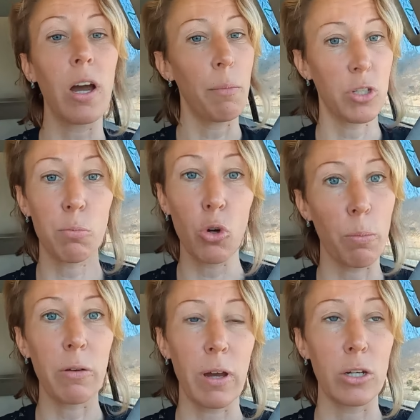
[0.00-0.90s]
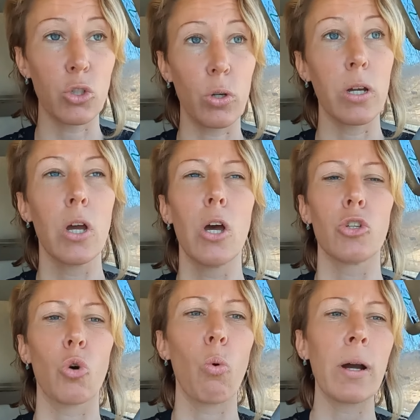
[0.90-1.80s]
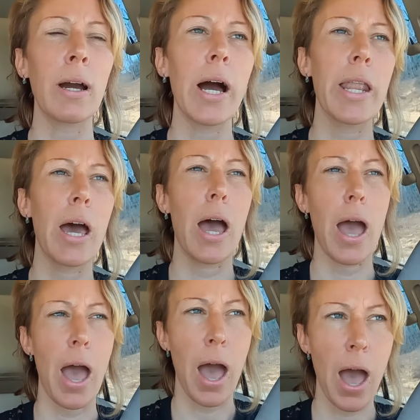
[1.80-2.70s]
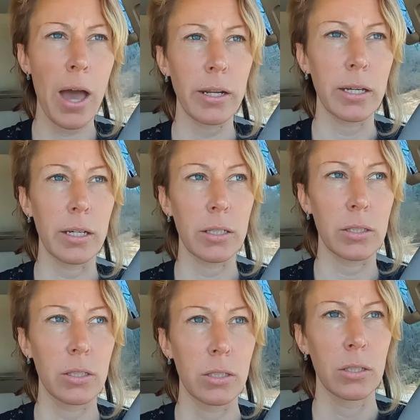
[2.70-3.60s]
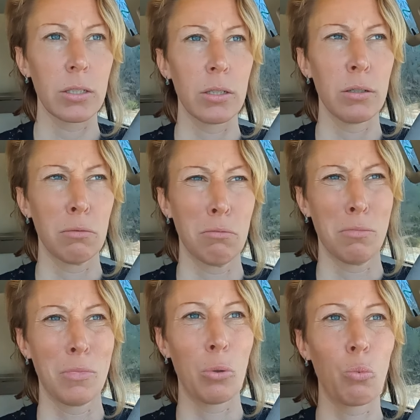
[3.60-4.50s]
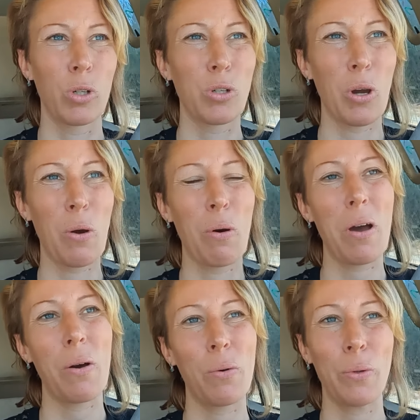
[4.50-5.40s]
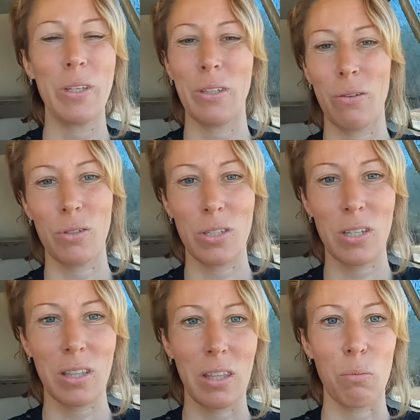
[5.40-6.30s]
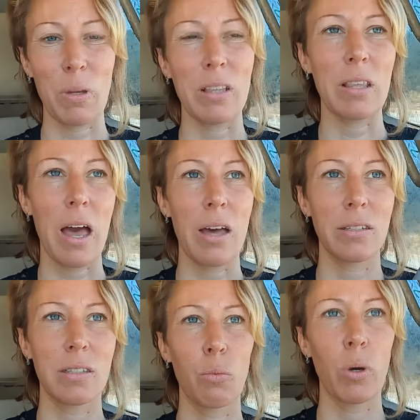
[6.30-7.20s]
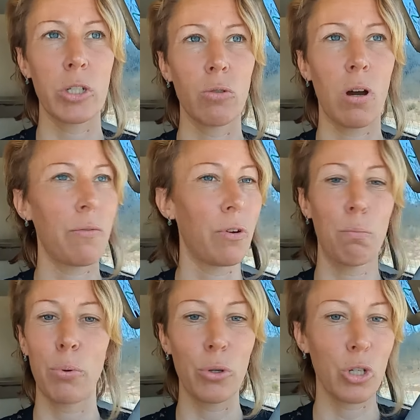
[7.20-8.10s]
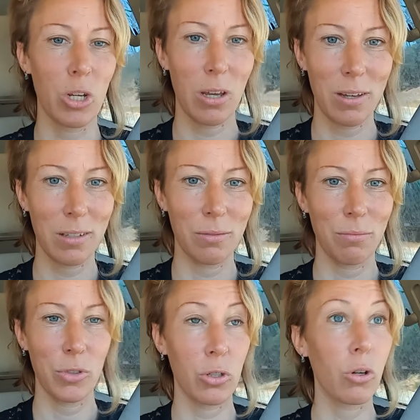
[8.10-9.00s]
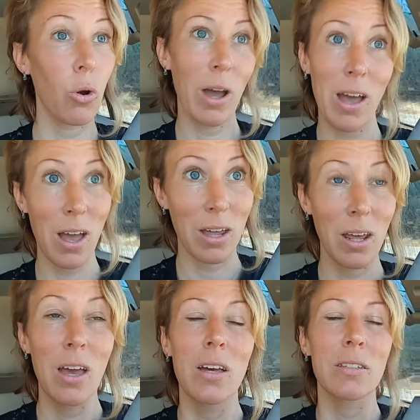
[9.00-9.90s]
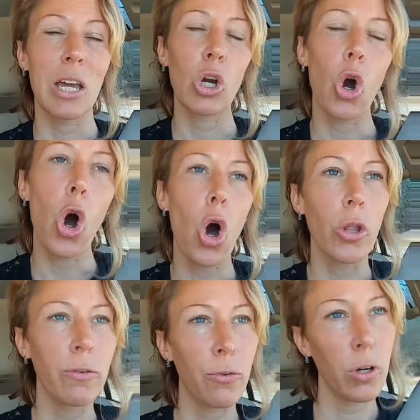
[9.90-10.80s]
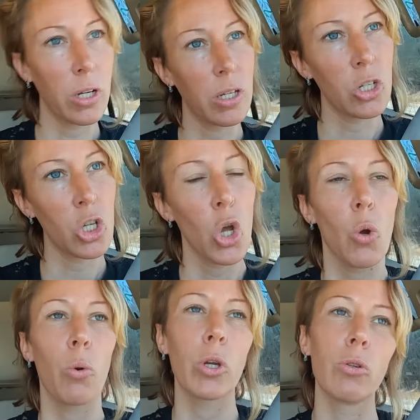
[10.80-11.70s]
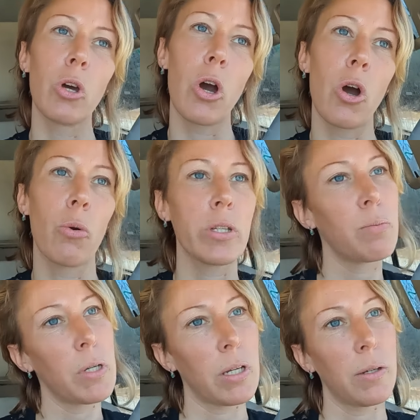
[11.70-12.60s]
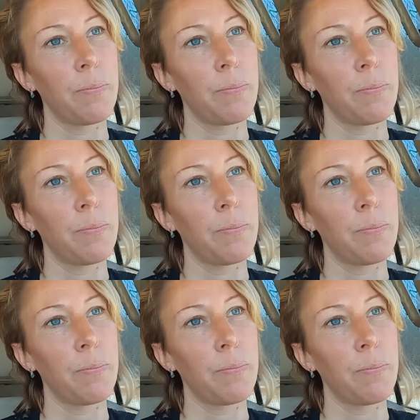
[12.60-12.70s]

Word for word: I'm going to smoke a big fat joint. So, what kind of addict would go, oh, you know, just a little bit less than what you offered? Bullshit. So go ahead, take all the footage where you know it's me.